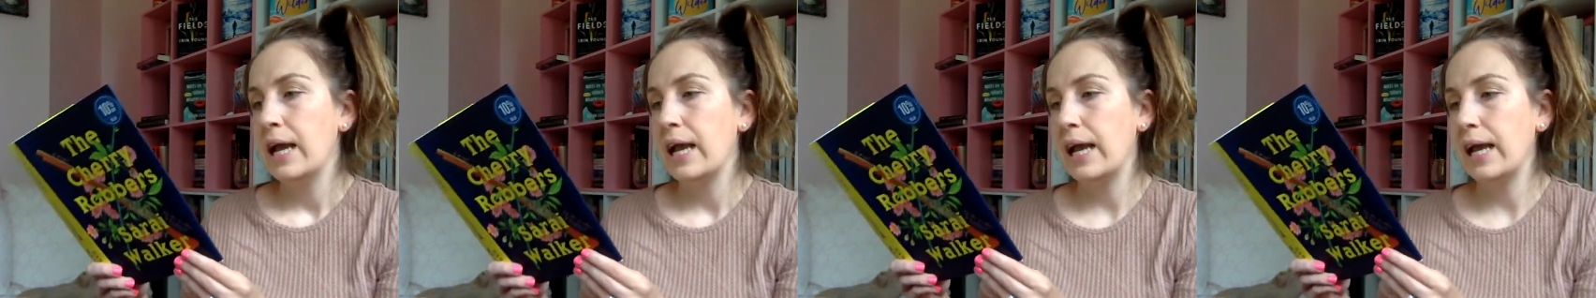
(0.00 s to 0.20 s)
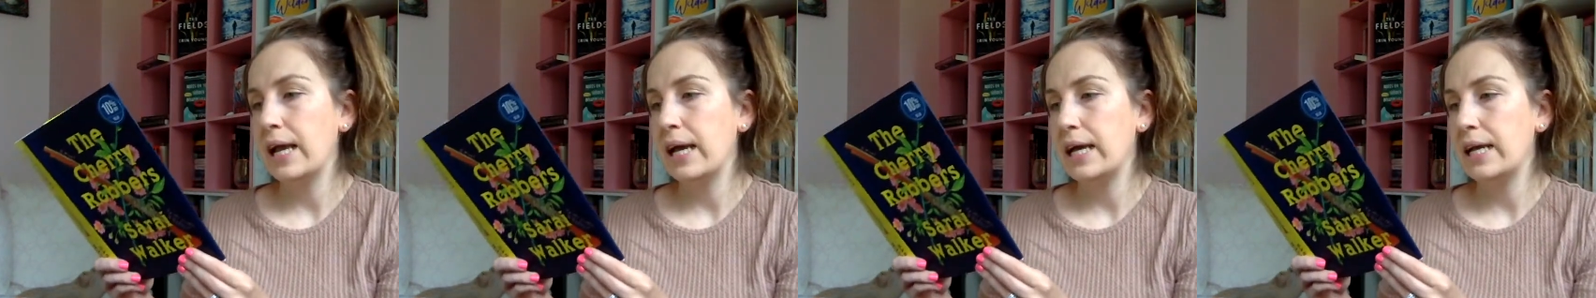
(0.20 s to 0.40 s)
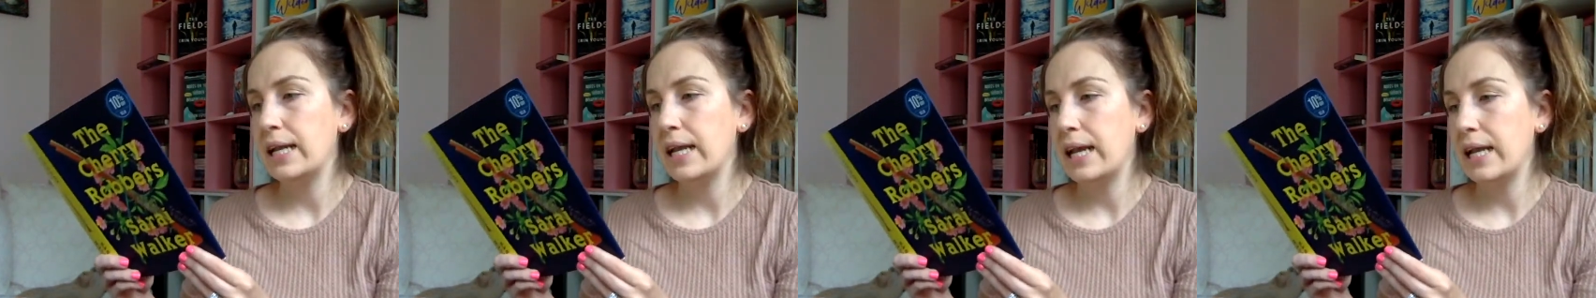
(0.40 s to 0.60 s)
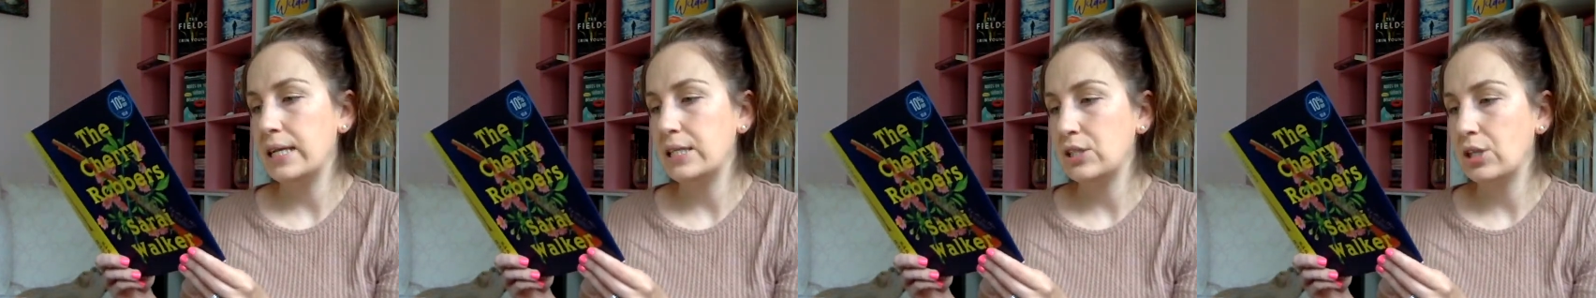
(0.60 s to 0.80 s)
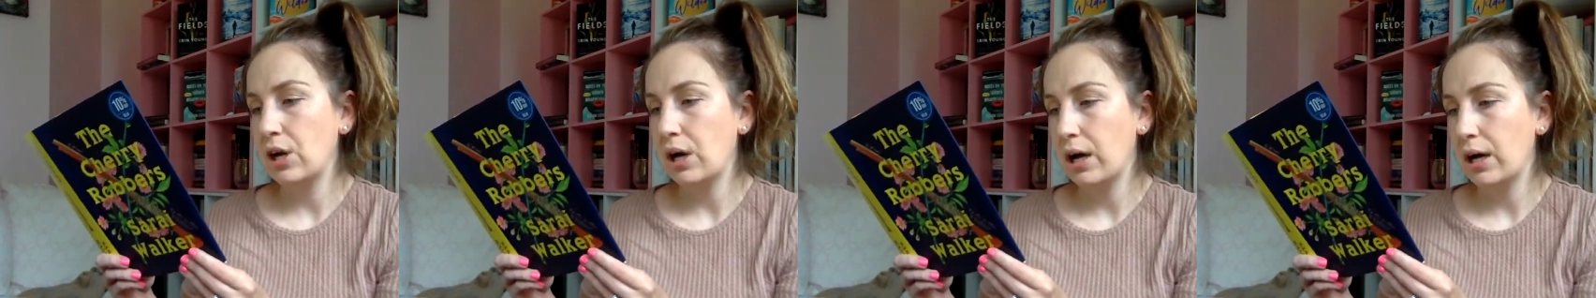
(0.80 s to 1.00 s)
And
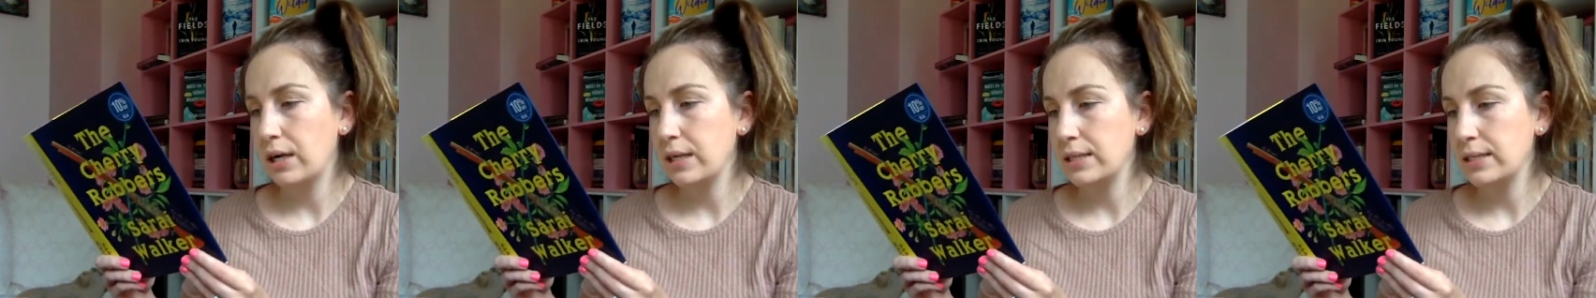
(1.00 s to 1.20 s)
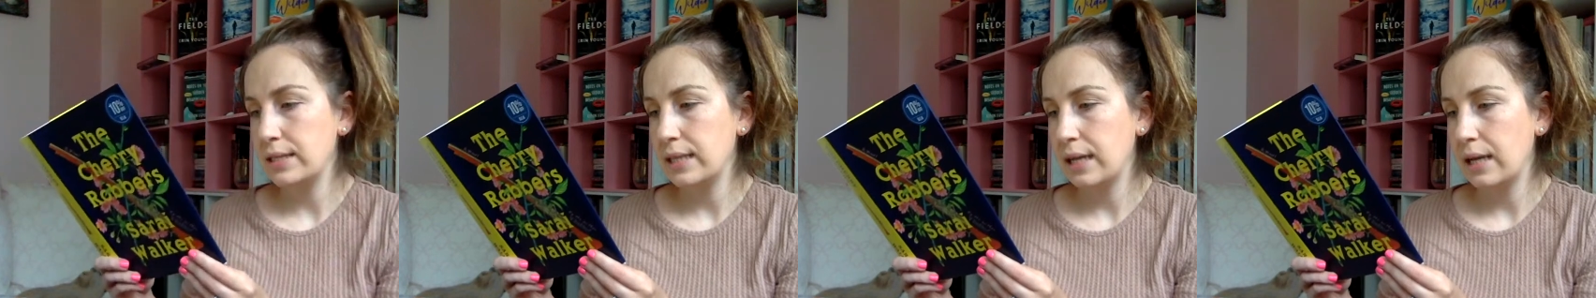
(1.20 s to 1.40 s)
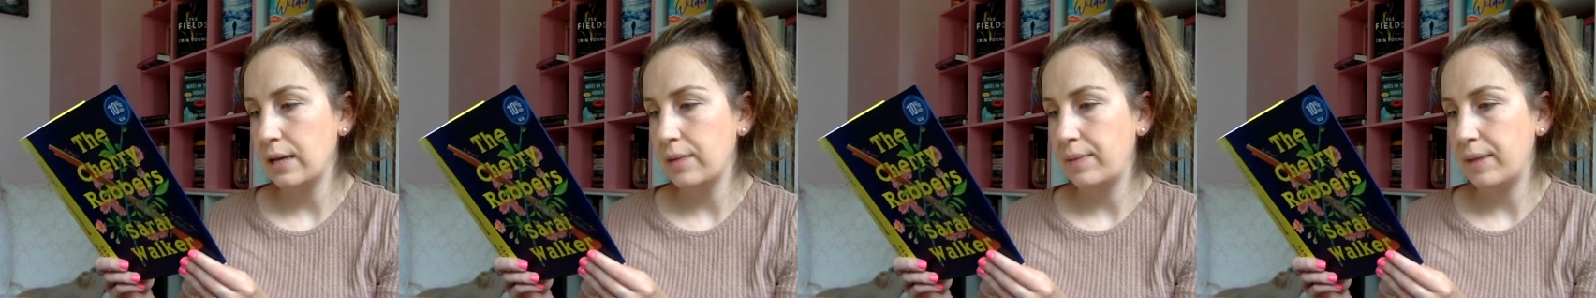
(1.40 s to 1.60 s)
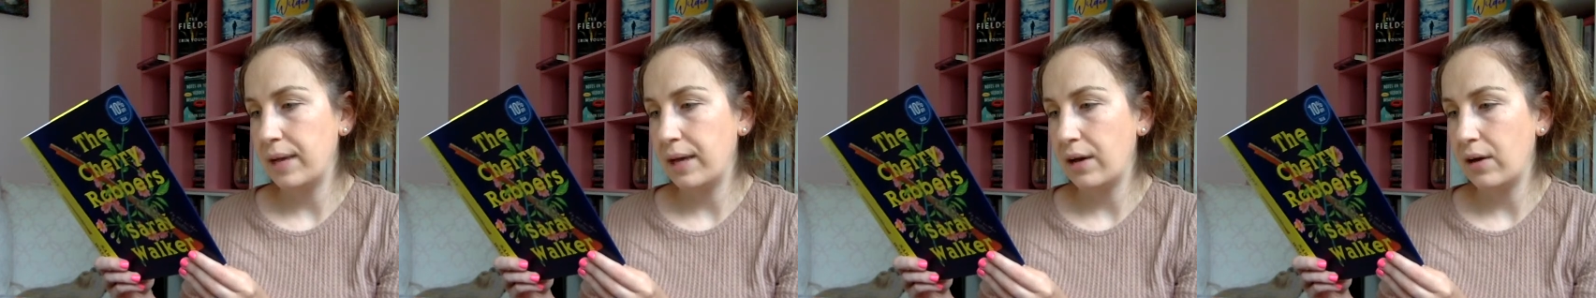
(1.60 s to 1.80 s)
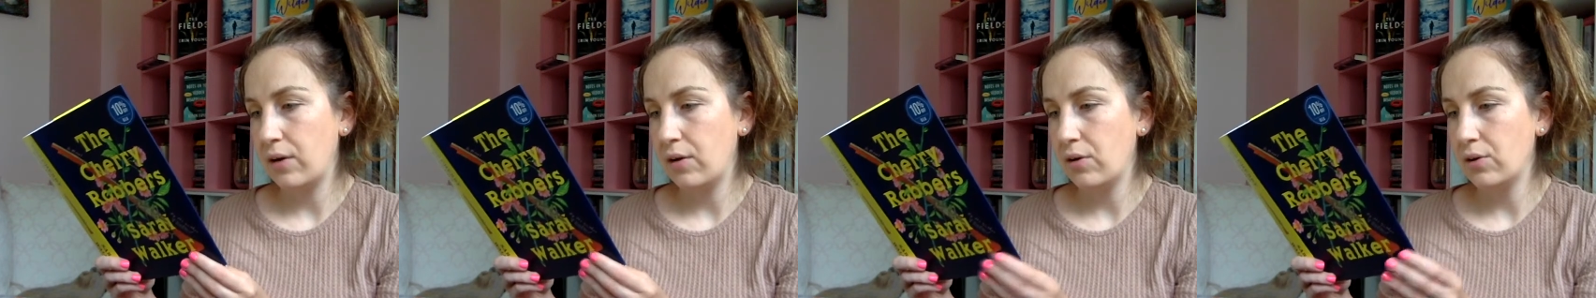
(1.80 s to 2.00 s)
it talks
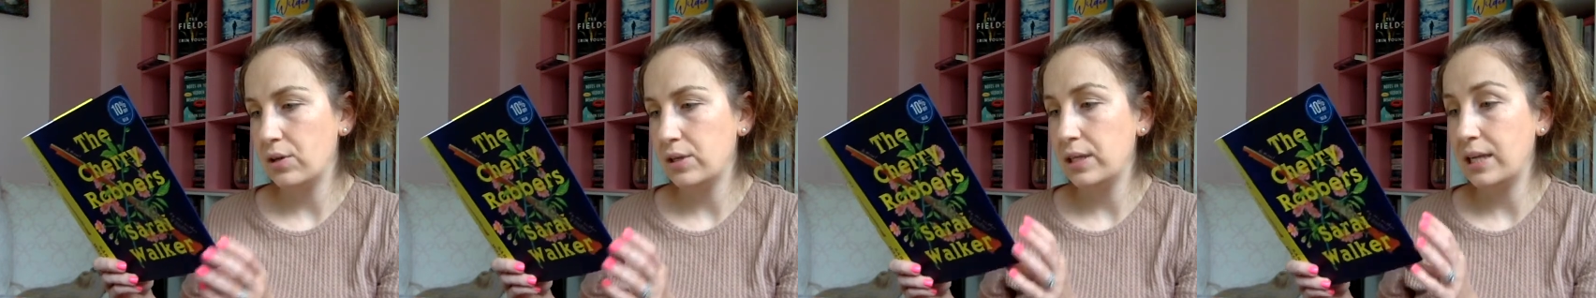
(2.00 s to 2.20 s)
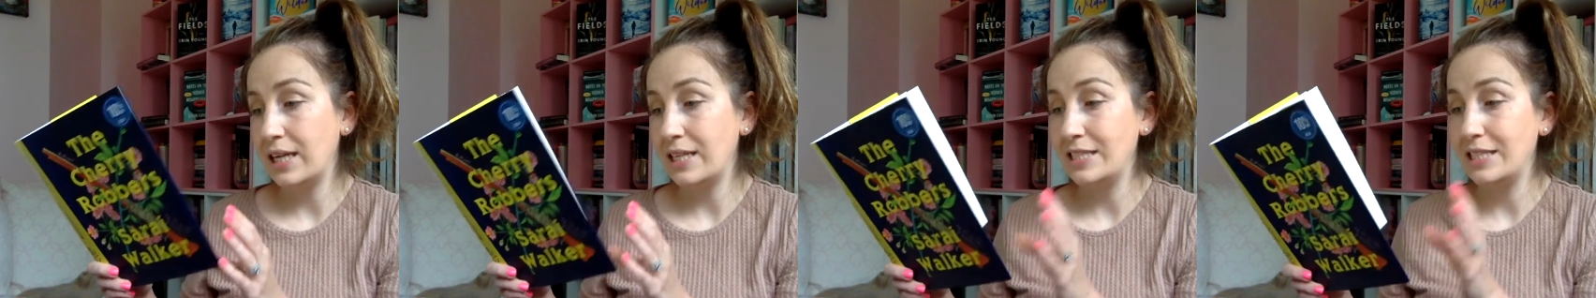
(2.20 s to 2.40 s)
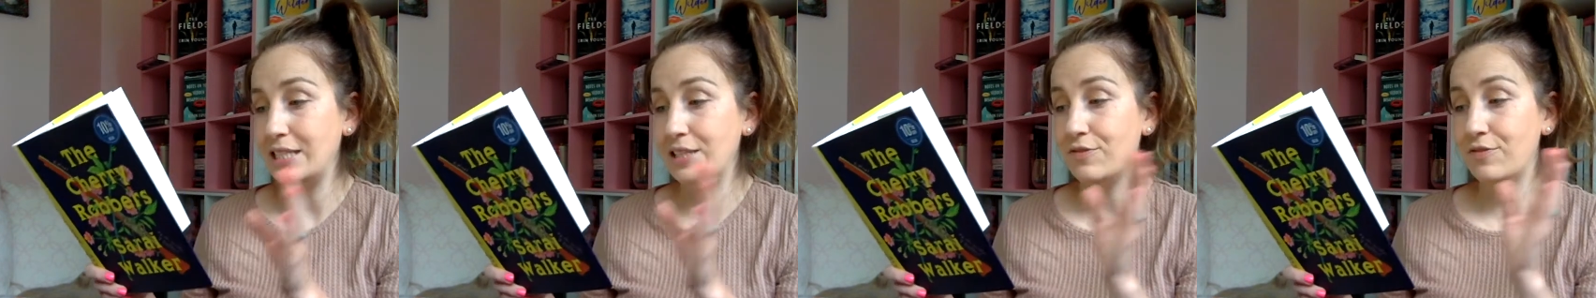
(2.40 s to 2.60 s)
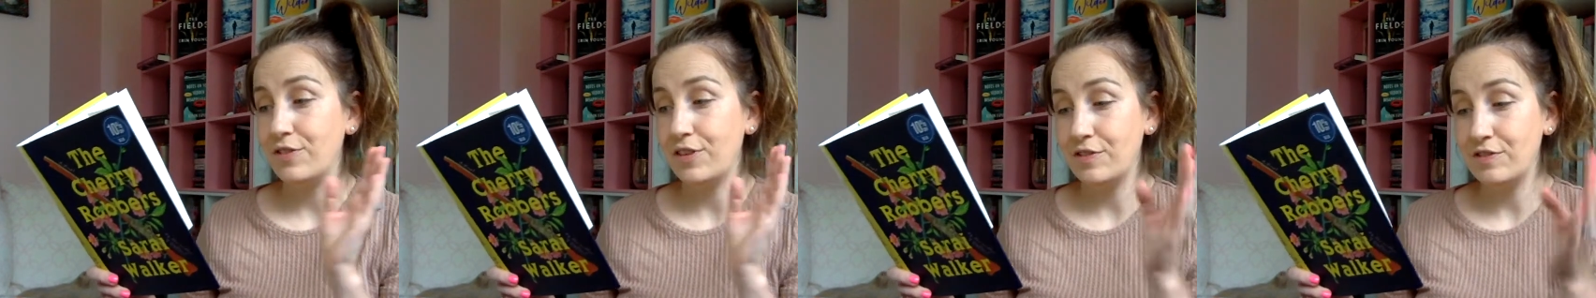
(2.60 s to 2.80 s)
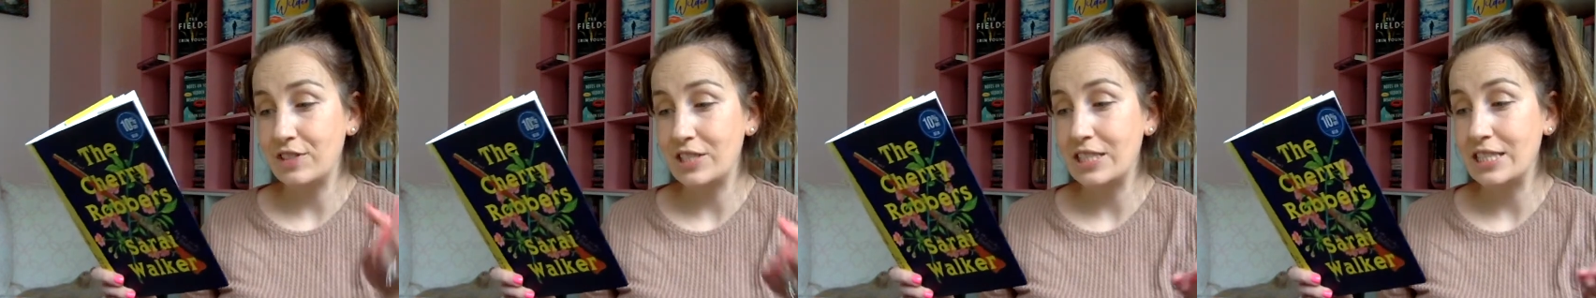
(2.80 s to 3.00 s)
about
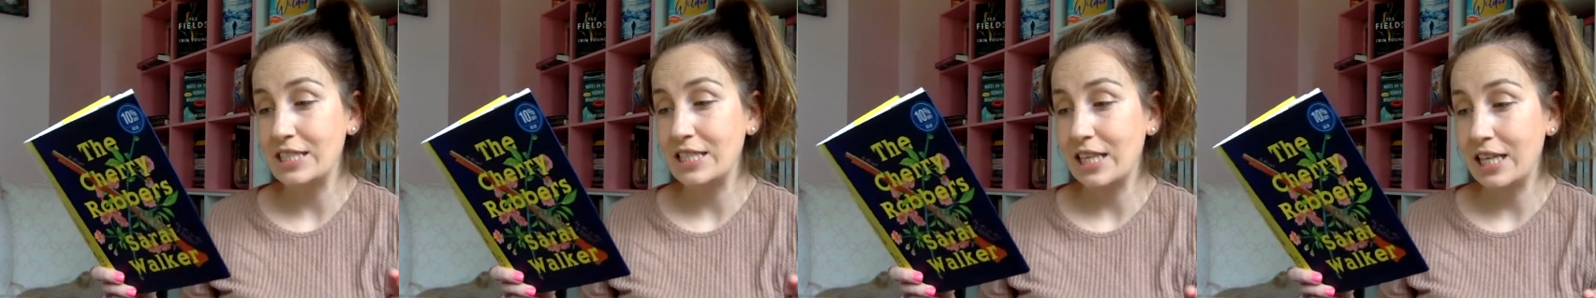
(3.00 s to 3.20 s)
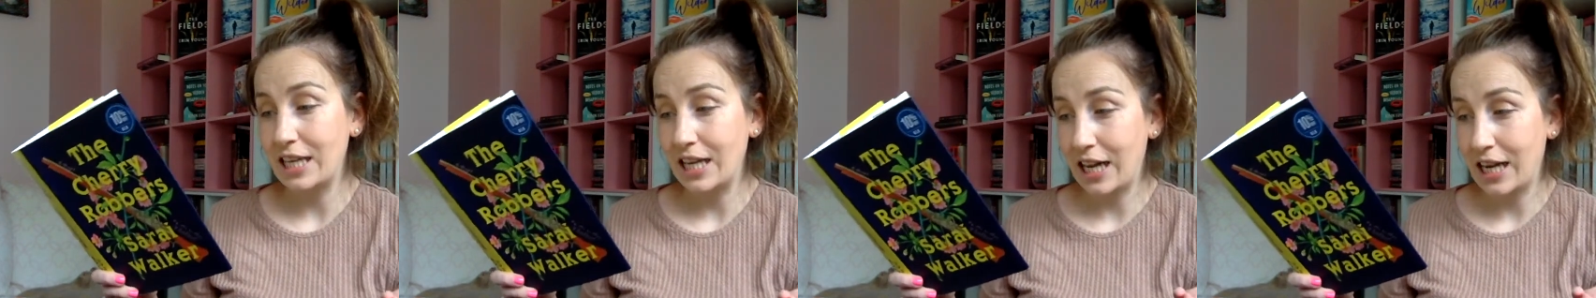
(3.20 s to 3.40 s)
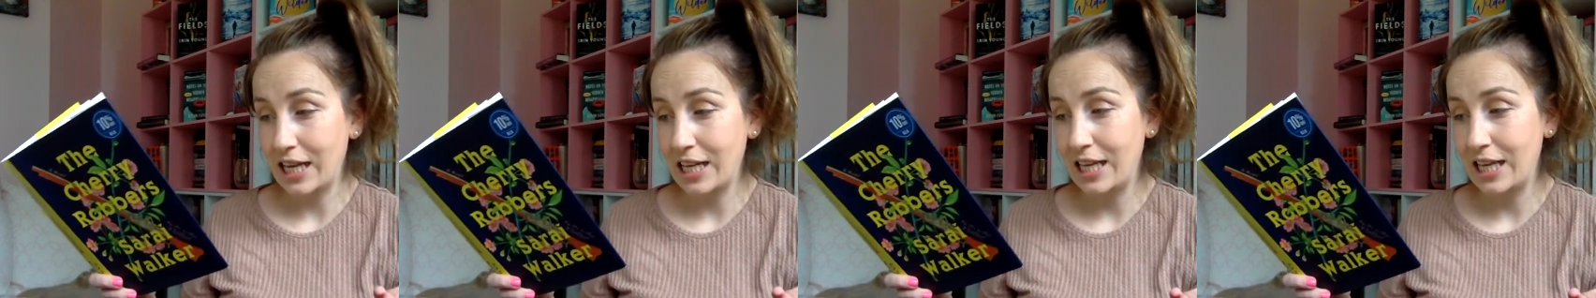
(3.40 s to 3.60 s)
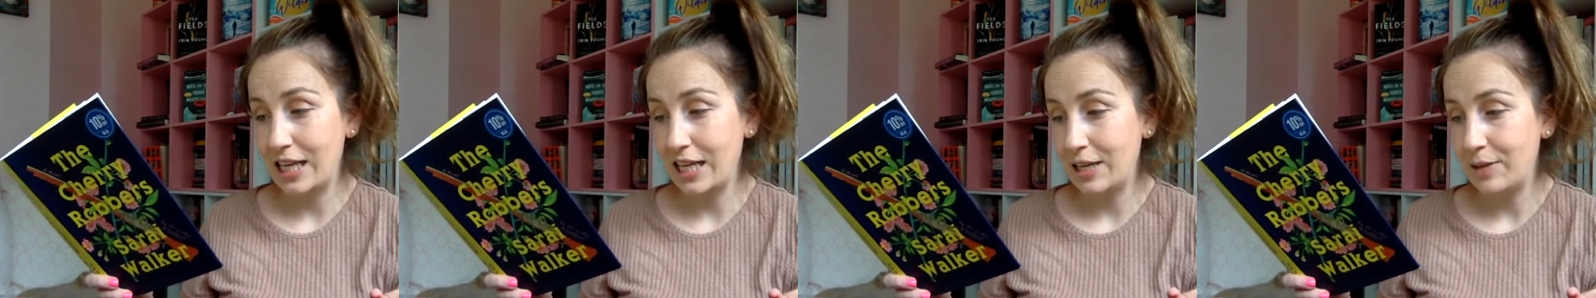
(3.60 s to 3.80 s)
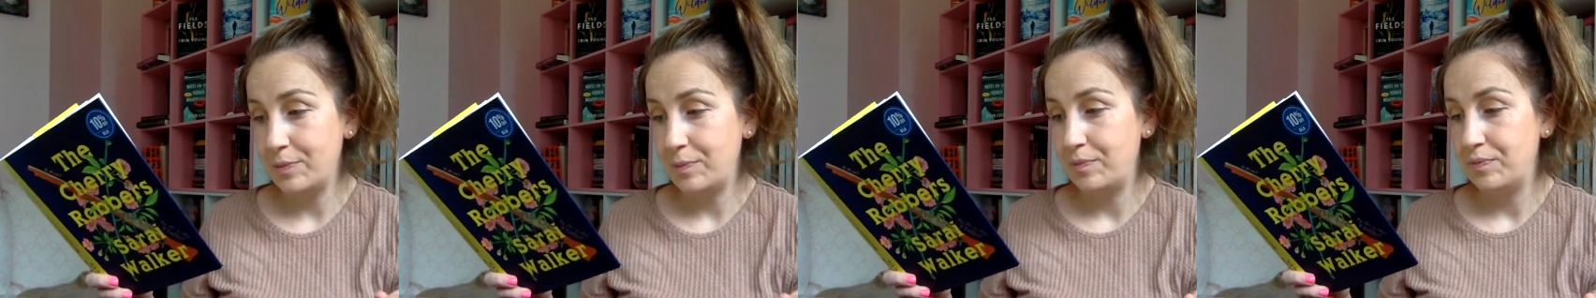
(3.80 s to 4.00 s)
1950s
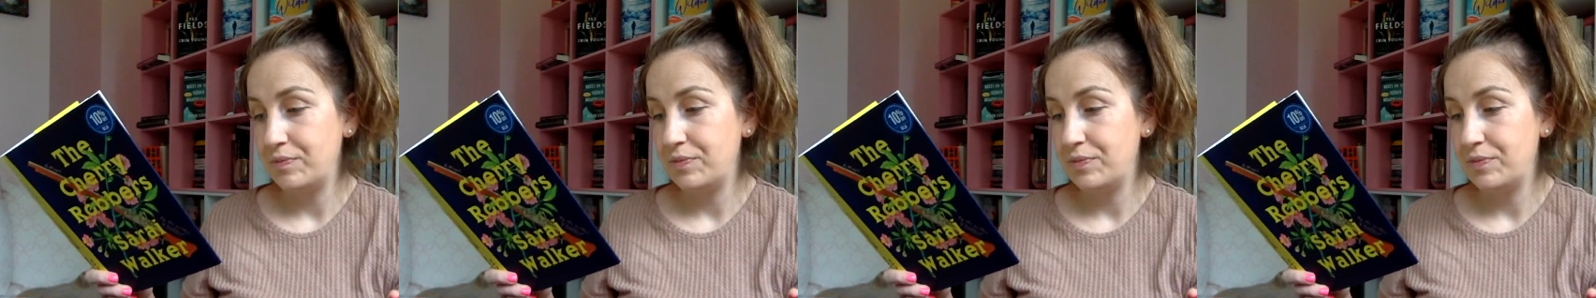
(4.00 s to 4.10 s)
Connecticut.